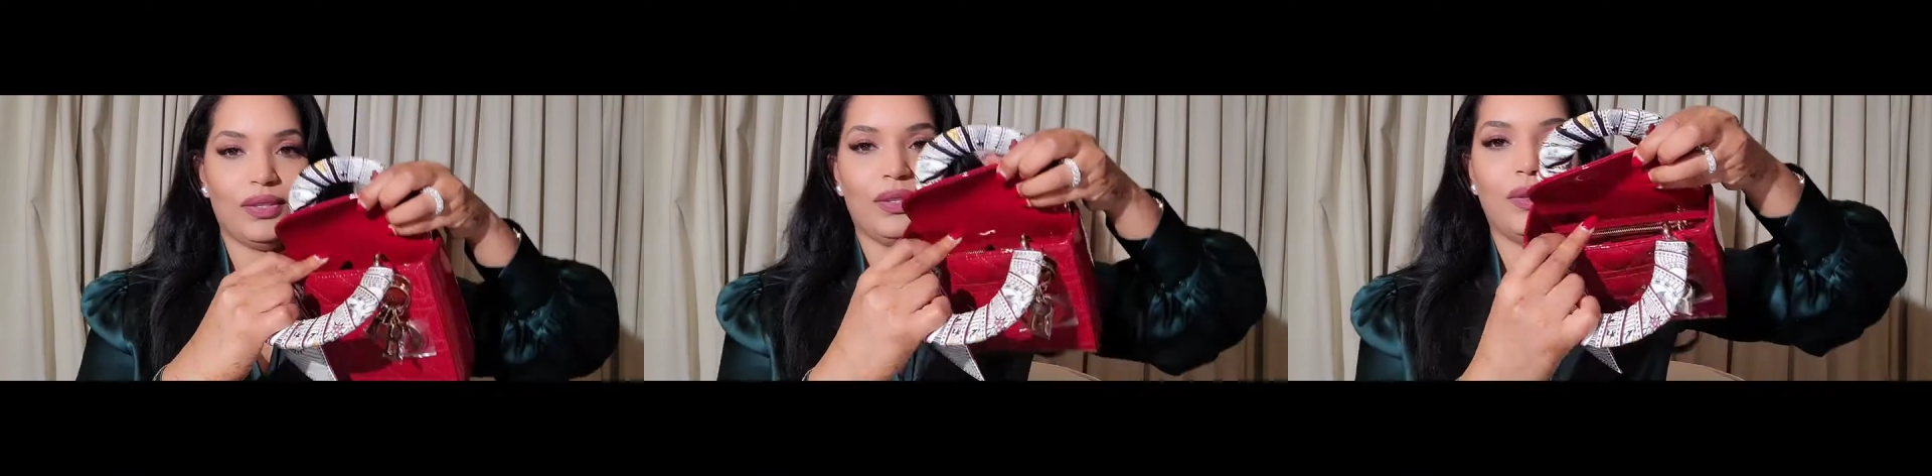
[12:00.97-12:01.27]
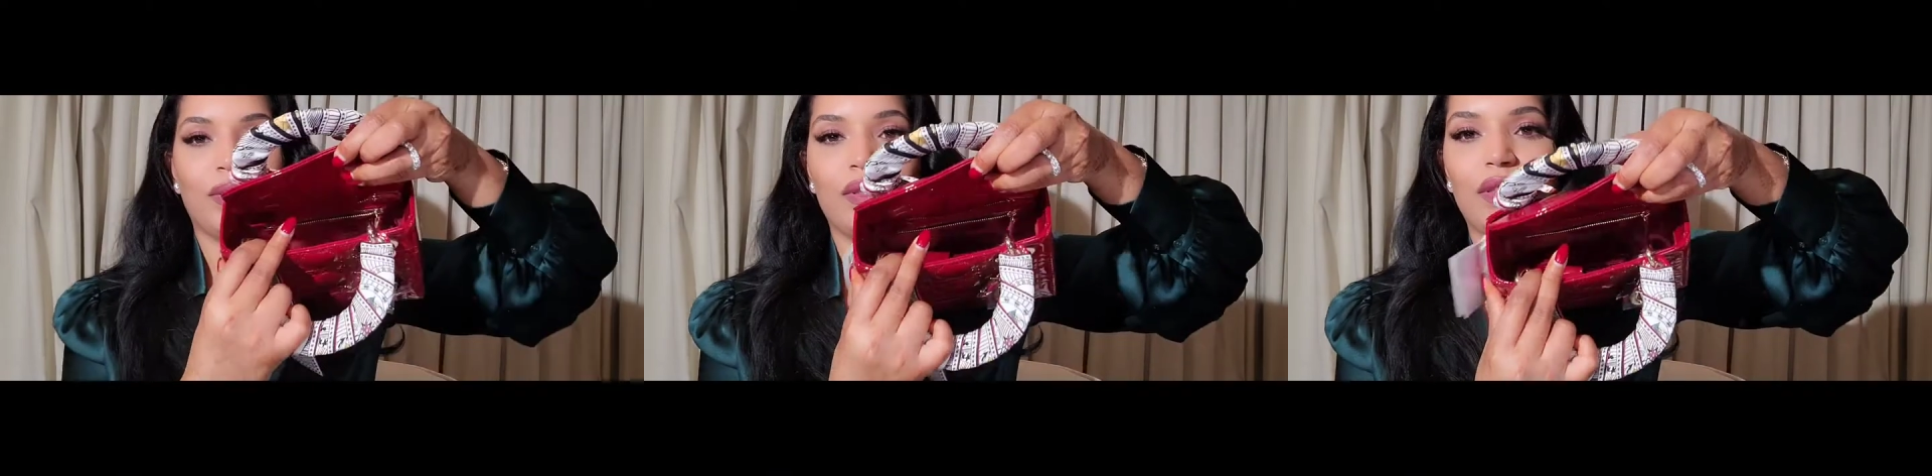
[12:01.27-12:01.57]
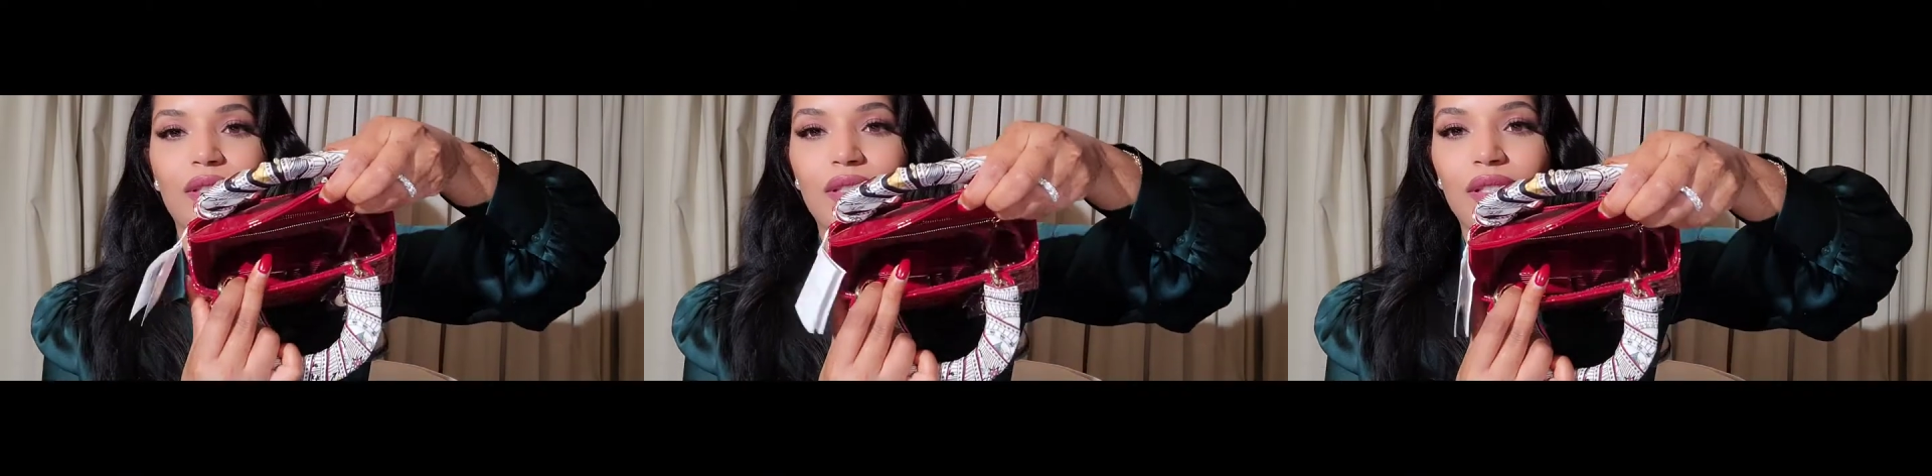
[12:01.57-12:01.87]
So
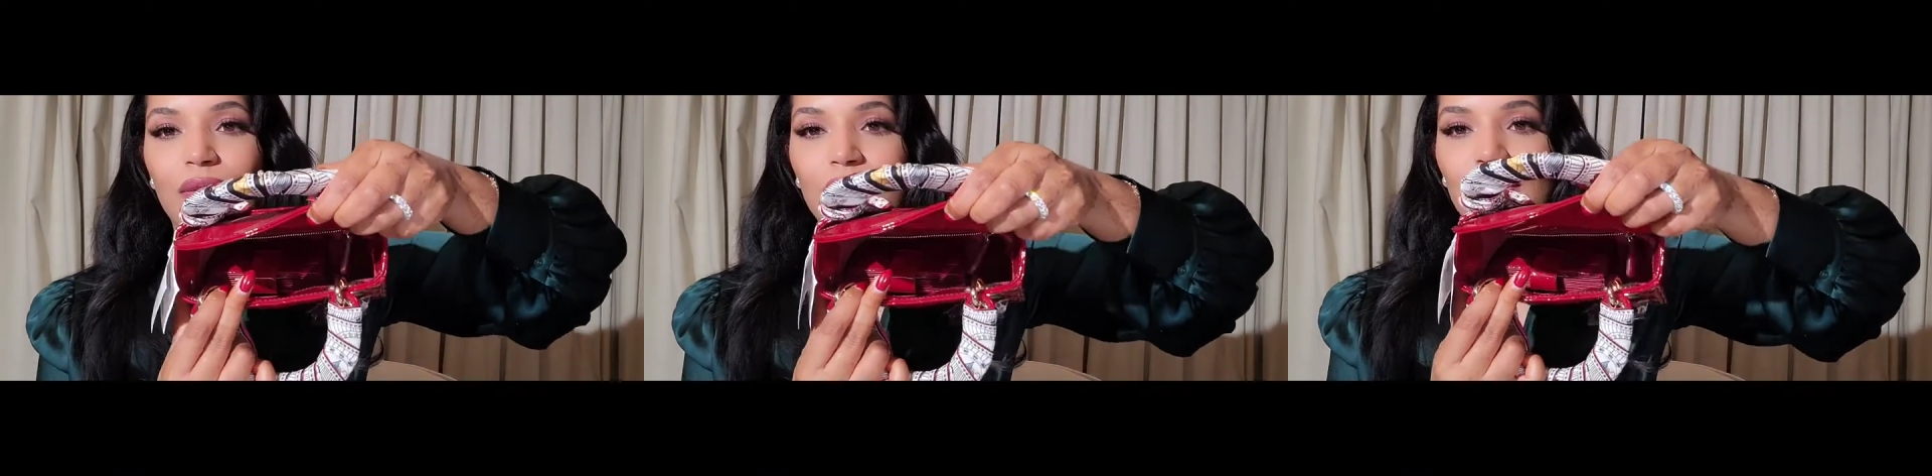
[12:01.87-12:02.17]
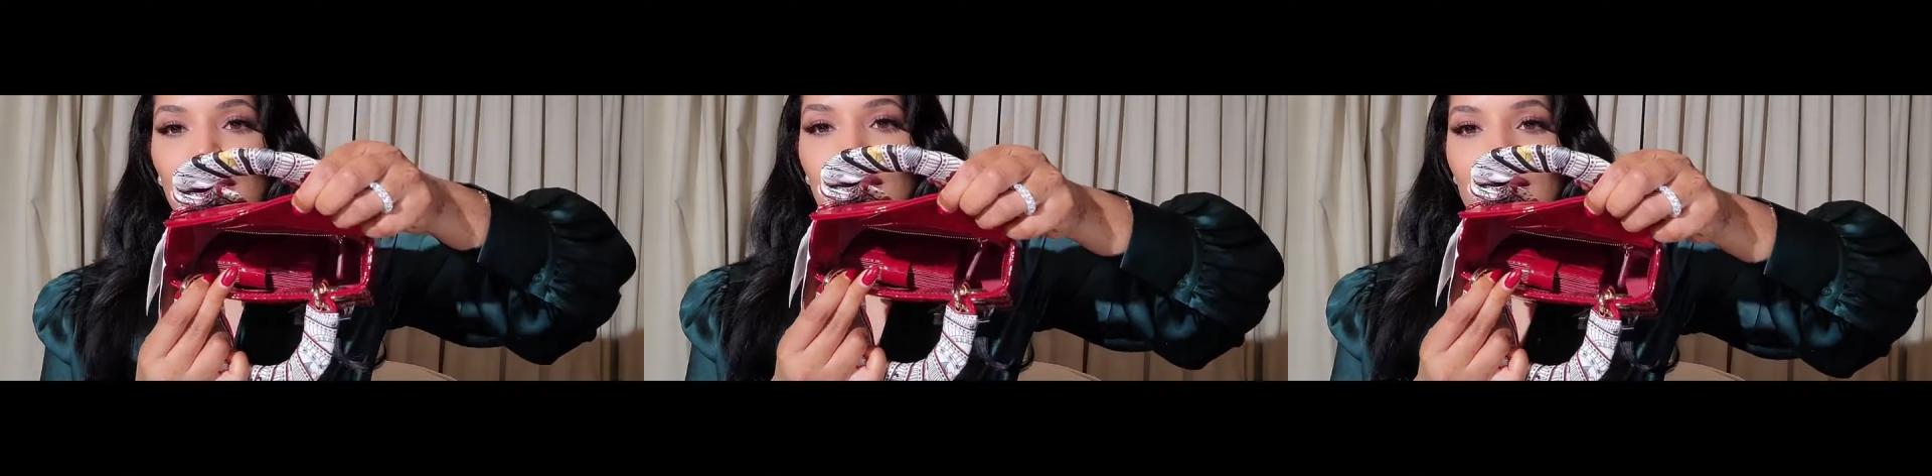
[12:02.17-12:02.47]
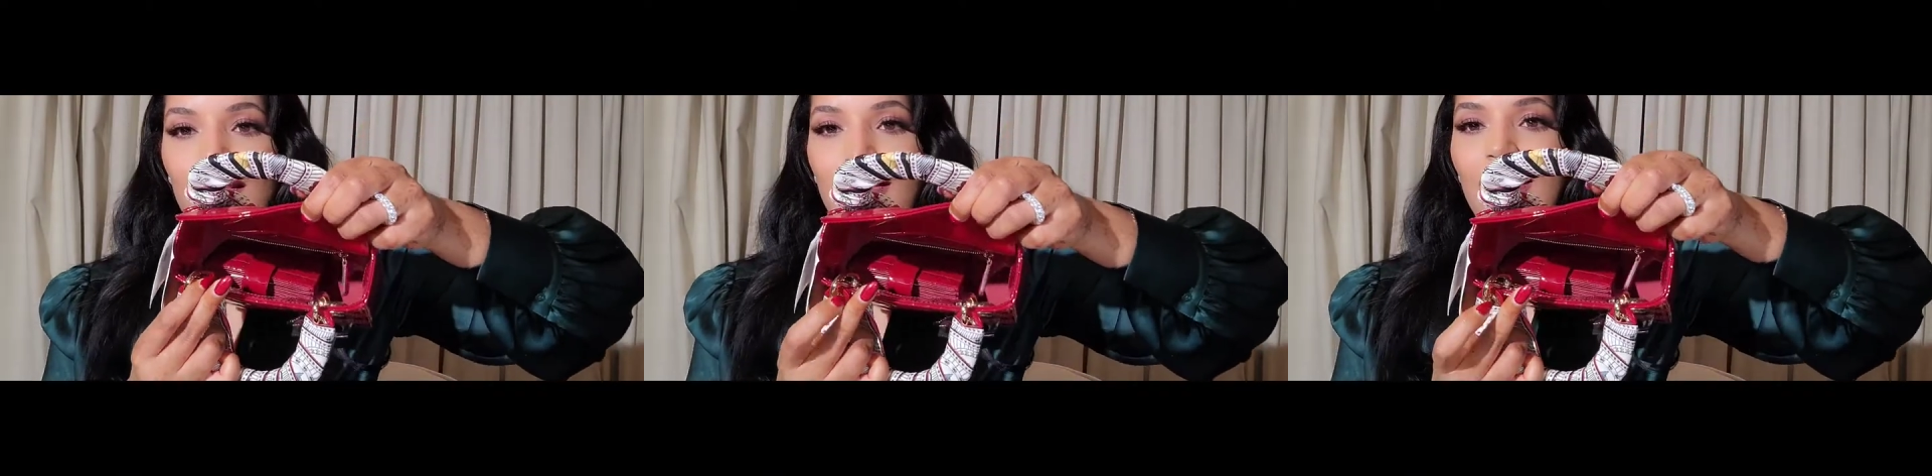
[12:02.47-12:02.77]
this is how it looks.